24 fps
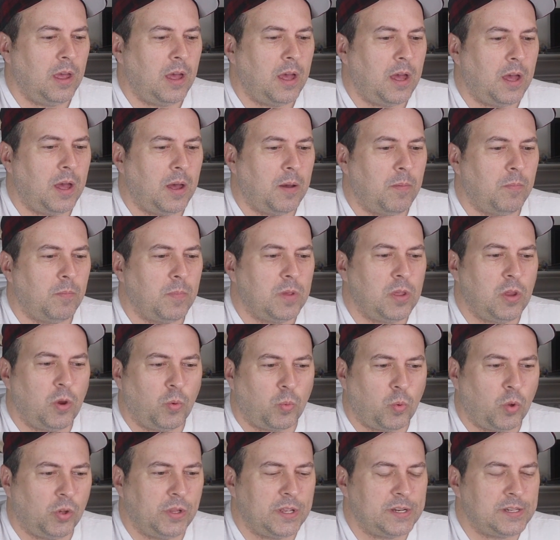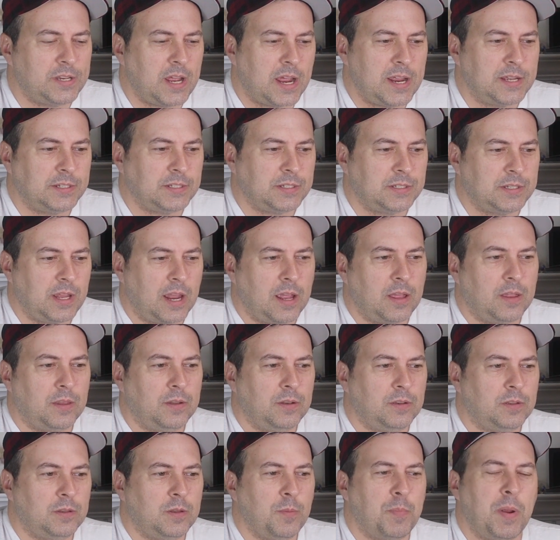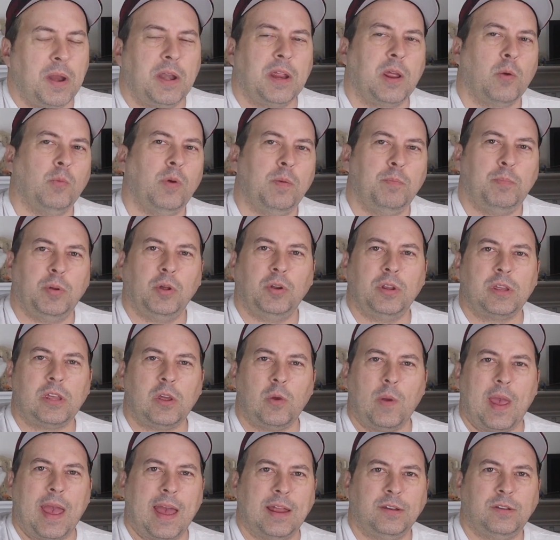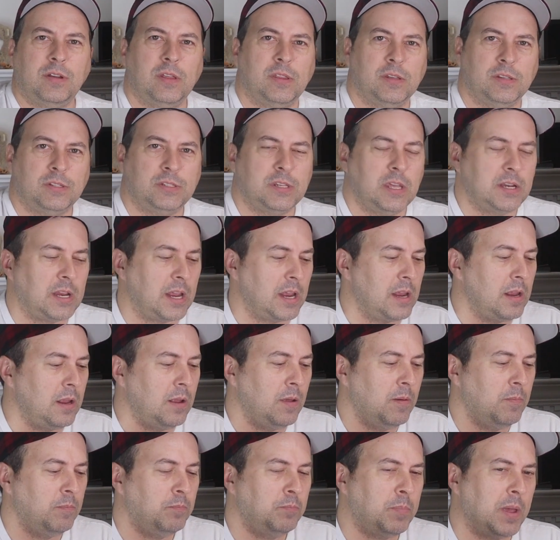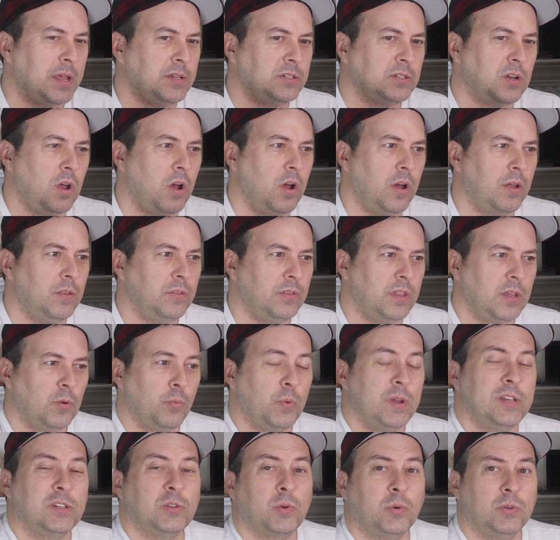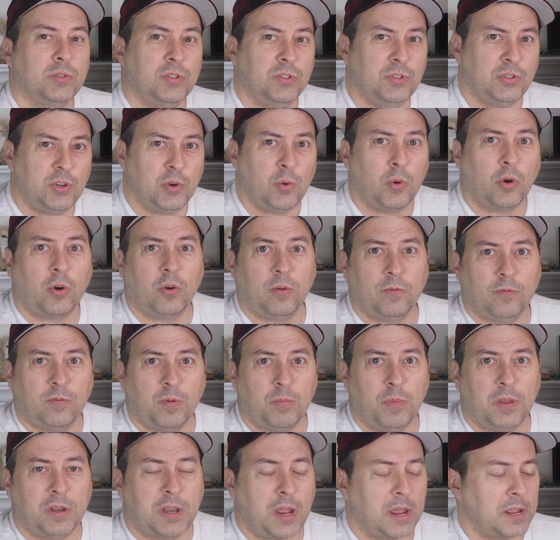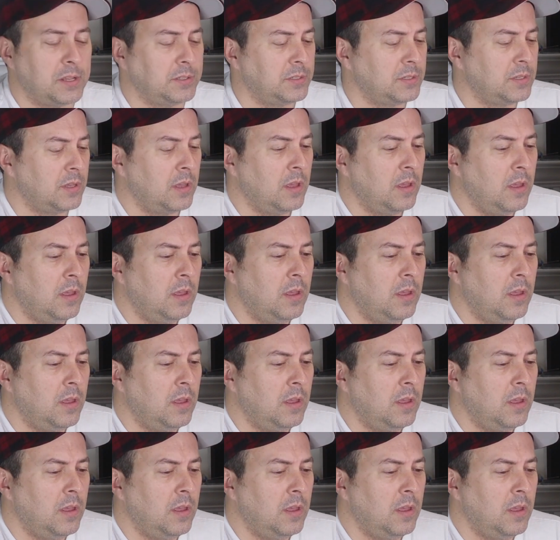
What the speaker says: You're rolling dice, and depending on what building you add to the city, based on the resources you earn from the dice,